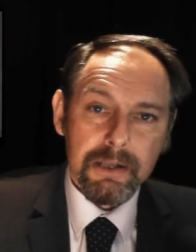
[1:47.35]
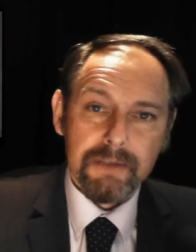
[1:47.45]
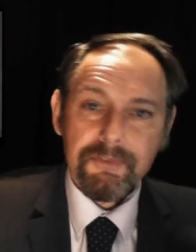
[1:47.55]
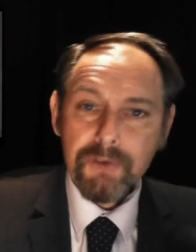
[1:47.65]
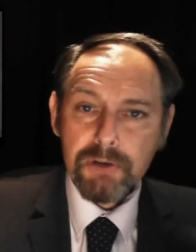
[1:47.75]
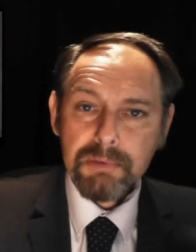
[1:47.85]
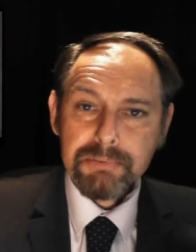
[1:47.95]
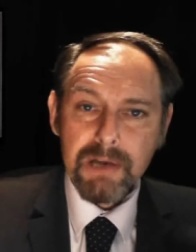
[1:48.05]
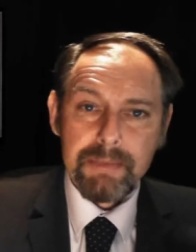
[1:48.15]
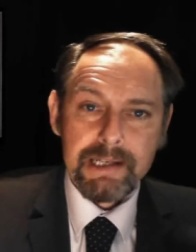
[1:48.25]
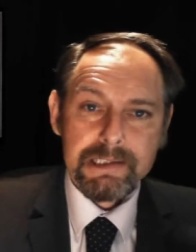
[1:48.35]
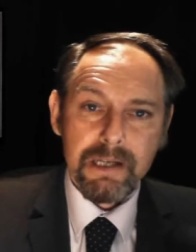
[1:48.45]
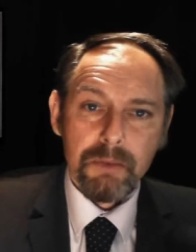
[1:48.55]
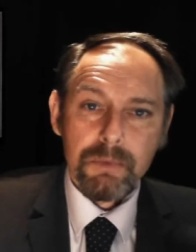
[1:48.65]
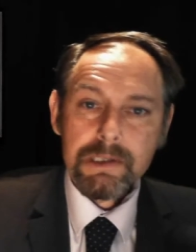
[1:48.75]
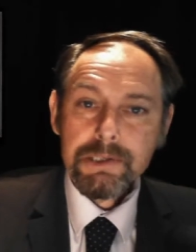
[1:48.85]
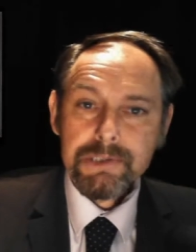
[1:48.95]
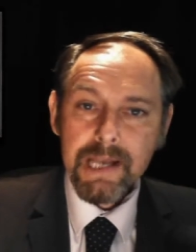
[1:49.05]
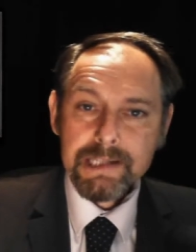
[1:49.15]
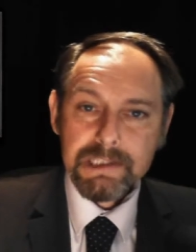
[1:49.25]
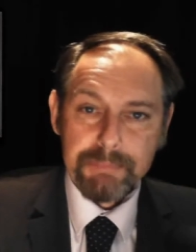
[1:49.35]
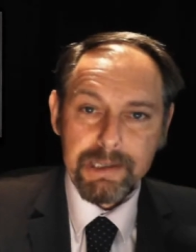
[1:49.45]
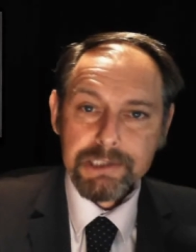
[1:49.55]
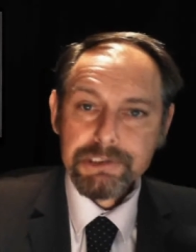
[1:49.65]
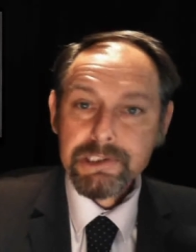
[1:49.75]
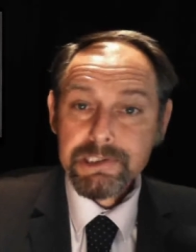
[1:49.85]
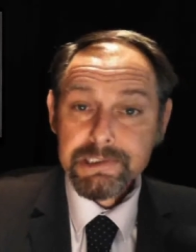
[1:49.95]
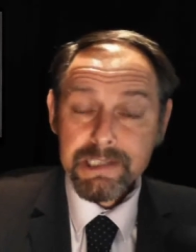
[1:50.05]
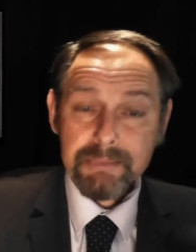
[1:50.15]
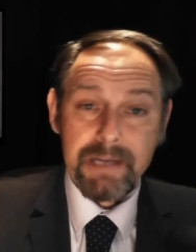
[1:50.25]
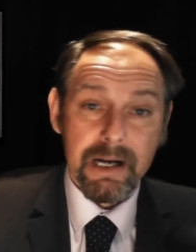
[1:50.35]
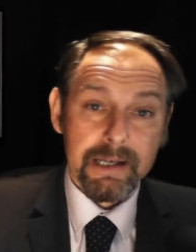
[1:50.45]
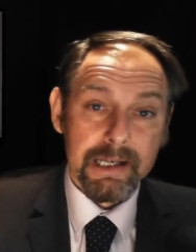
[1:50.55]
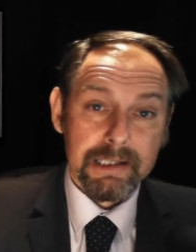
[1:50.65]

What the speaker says: The former Prime Minister will use a speech to the CBI